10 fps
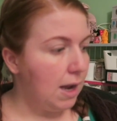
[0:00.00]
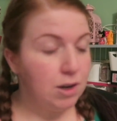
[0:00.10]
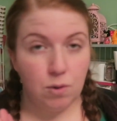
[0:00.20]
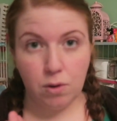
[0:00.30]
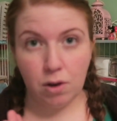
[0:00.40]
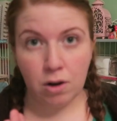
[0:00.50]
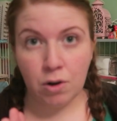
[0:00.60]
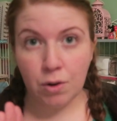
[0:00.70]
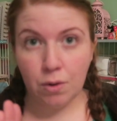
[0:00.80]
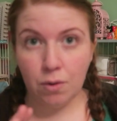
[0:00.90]
I know the girl
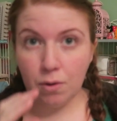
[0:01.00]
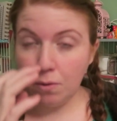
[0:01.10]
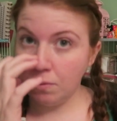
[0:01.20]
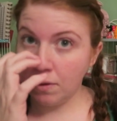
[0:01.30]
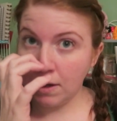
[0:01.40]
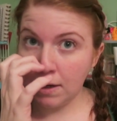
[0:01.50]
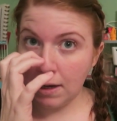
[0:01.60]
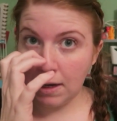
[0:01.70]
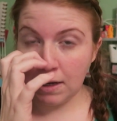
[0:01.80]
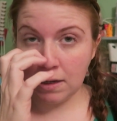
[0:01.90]
who owns it,
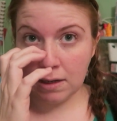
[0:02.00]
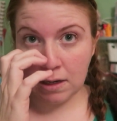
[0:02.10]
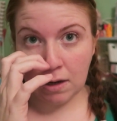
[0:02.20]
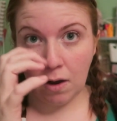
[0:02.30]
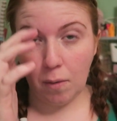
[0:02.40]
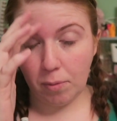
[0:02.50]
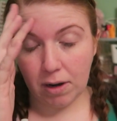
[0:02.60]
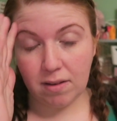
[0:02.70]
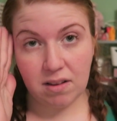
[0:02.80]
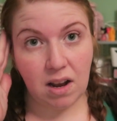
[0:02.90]
and uh, her
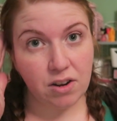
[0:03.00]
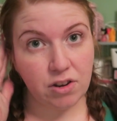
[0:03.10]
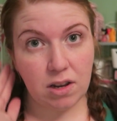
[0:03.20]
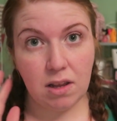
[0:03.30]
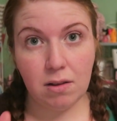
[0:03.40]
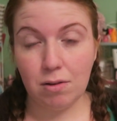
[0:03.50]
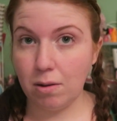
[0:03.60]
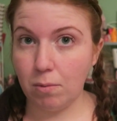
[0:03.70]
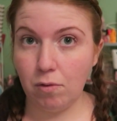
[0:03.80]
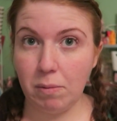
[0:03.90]
prices are actually
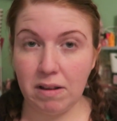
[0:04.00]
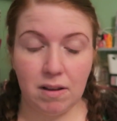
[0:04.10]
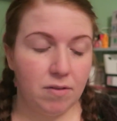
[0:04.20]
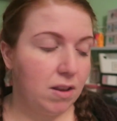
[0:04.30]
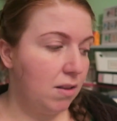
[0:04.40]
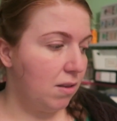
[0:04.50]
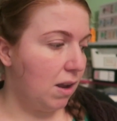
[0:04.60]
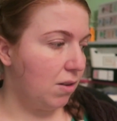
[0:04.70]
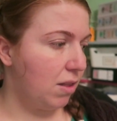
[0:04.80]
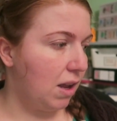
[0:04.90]
some of the best I've seen
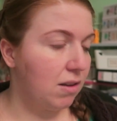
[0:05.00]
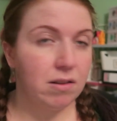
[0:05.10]
out there.